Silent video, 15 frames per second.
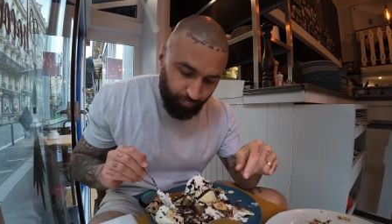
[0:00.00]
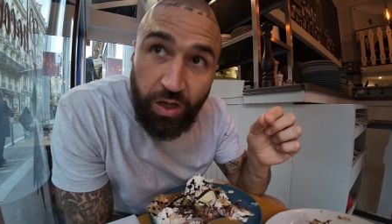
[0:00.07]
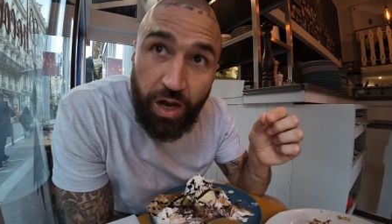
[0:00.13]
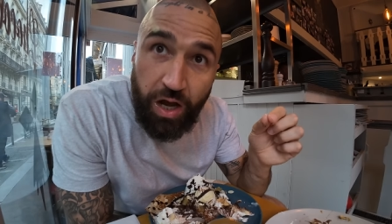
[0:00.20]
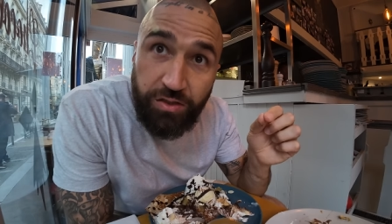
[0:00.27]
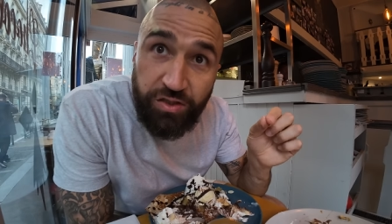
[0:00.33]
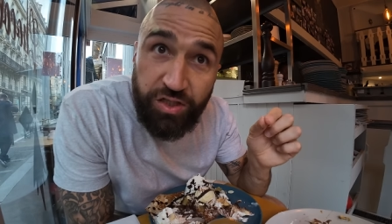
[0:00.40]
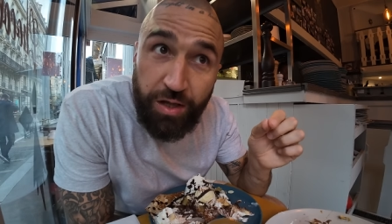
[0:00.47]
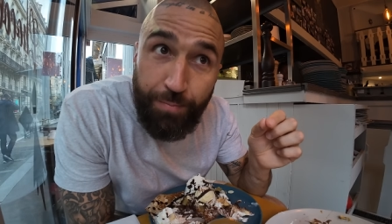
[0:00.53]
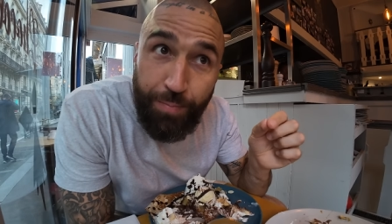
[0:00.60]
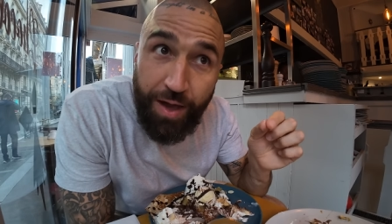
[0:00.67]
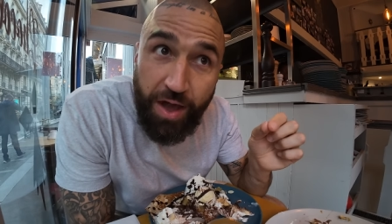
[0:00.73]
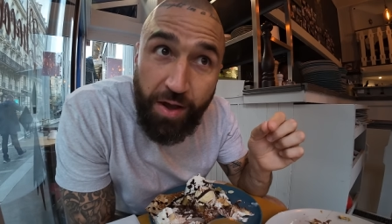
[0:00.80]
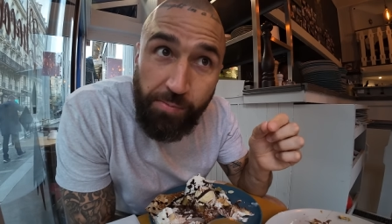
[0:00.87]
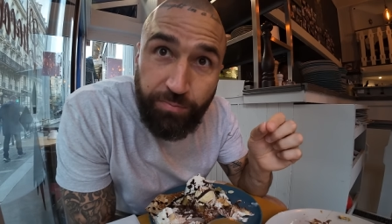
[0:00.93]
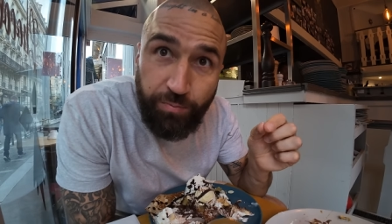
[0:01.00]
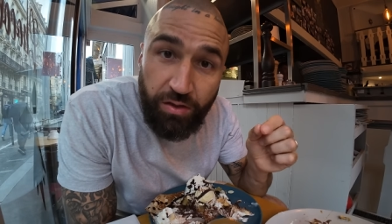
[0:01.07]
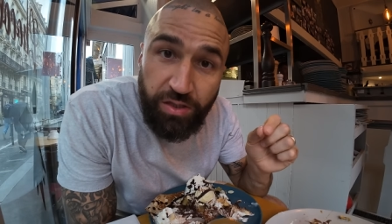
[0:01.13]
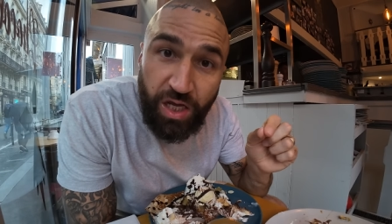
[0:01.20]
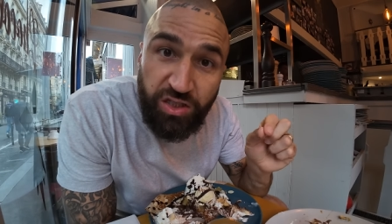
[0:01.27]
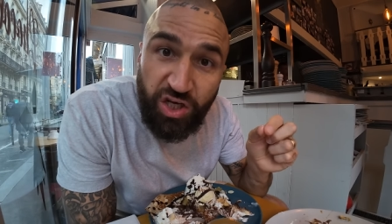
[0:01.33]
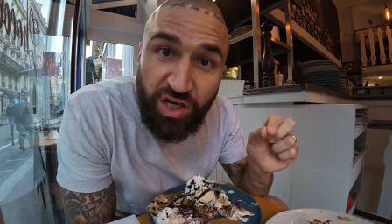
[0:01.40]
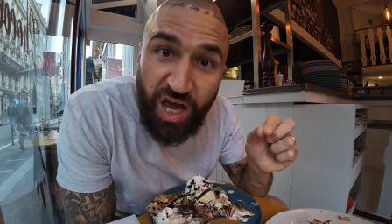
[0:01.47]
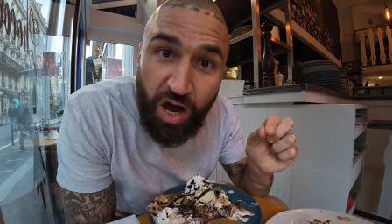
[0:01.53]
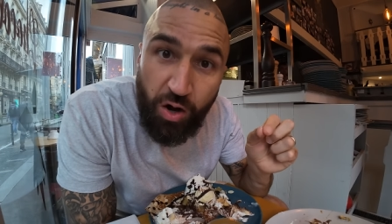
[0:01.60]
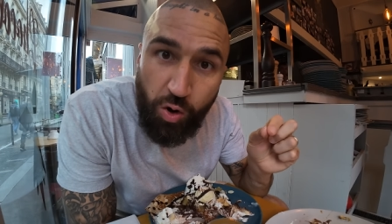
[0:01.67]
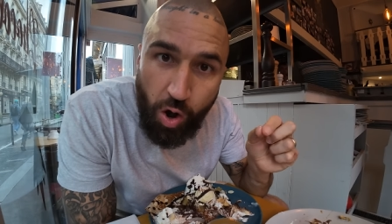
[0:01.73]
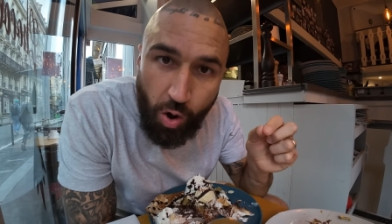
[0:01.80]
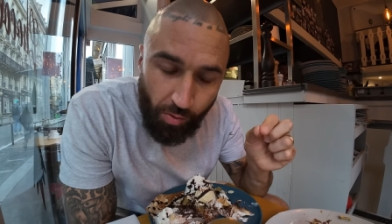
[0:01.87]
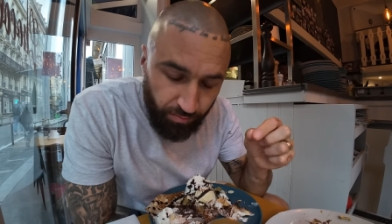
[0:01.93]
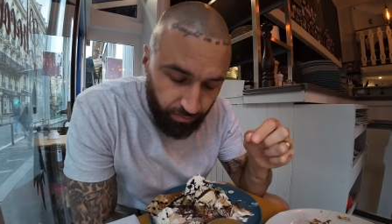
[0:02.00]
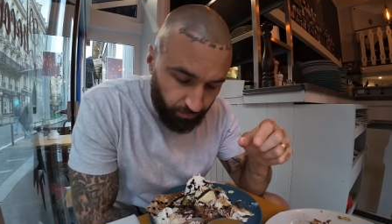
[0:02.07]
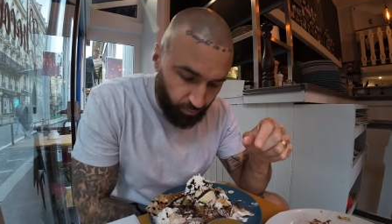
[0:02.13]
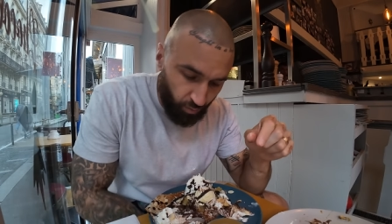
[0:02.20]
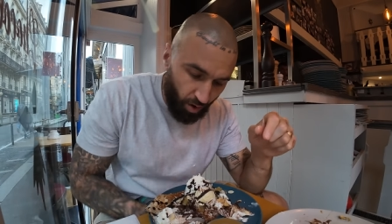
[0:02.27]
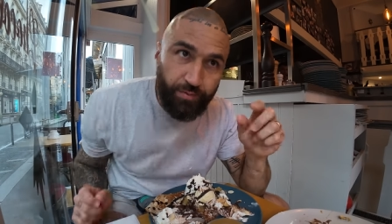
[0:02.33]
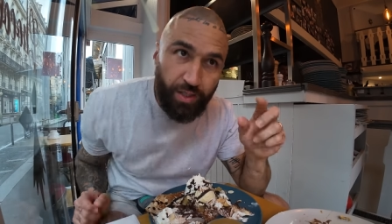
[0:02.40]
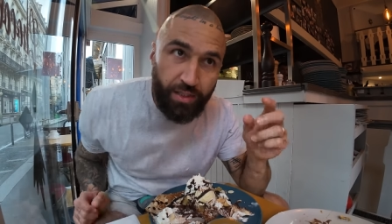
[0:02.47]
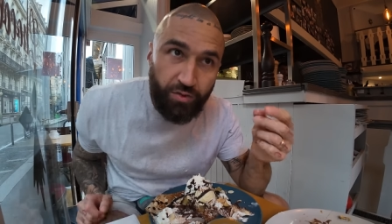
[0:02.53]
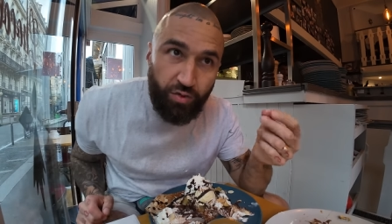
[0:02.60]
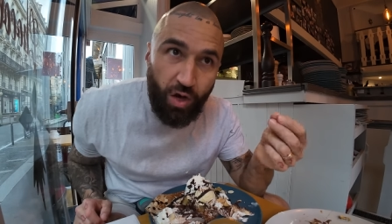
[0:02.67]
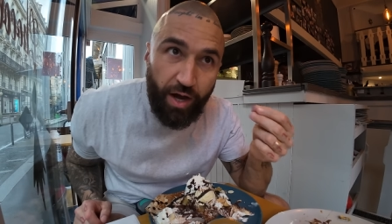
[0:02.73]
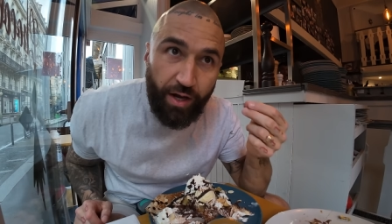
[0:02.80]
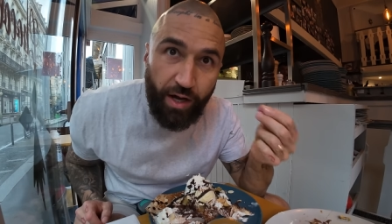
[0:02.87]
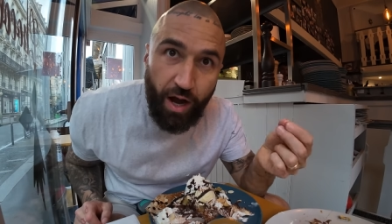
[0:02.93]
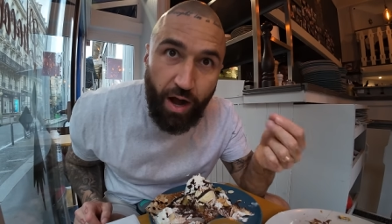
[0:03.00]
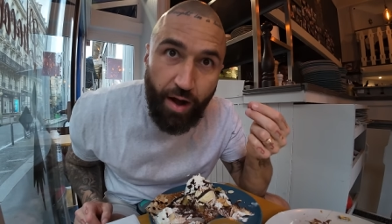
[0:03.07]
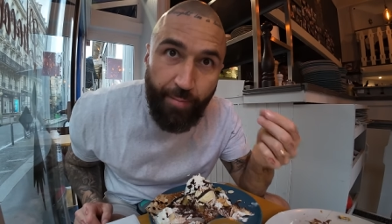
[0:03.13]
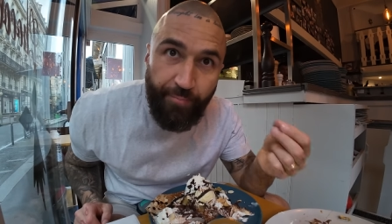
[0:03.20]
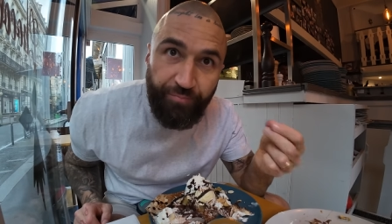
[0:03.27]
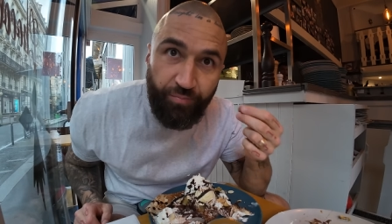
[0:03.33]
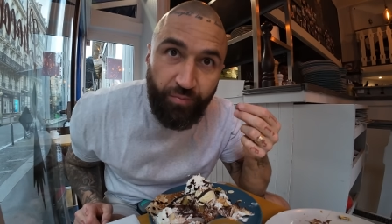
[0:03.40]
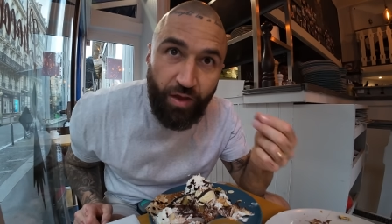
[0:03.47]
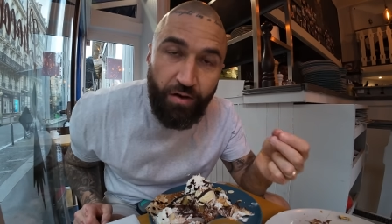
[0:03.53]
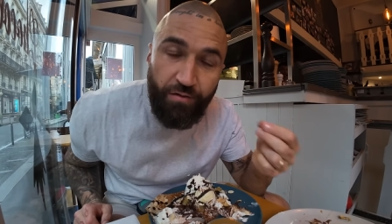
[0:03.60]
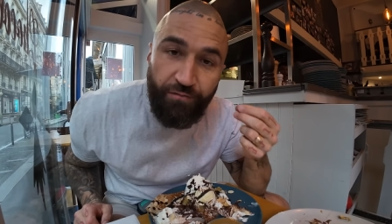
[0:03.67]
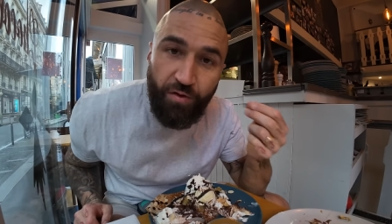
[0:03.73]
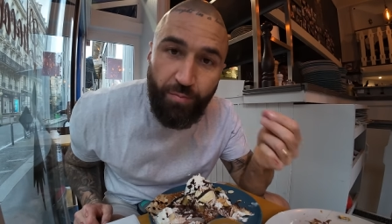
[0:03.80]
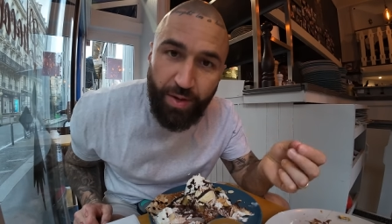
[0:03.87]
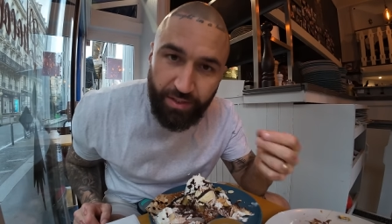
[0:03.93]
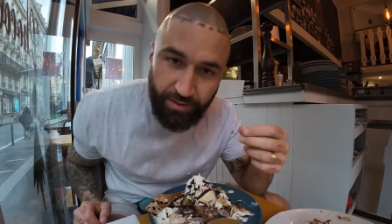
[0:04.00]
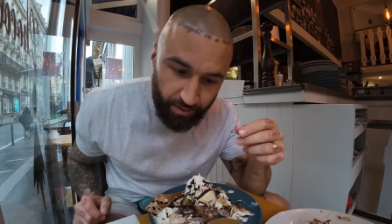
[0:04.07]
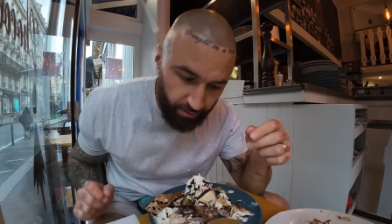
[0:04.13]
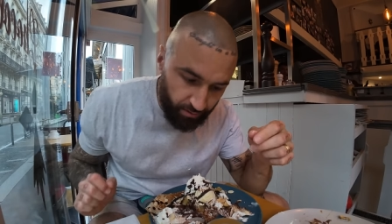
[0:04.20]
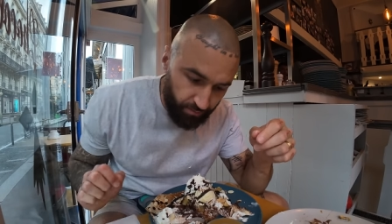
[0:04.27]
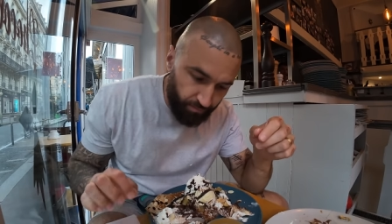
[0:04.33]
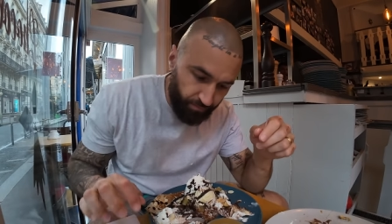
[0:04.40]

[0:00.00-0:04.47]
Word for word: Cuz the pear tastes like alcohol. Tastes like um fermented.